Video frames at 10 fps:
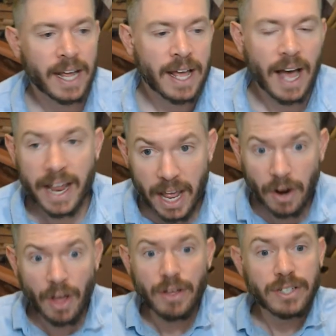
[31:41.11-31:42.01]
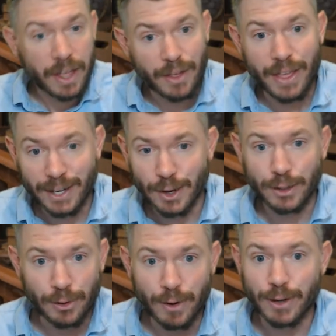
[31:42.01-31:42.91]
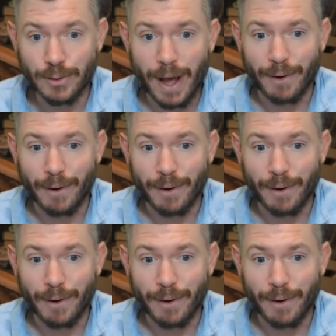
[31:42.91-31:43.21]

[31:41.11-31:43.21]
And, and all those other things are true as well,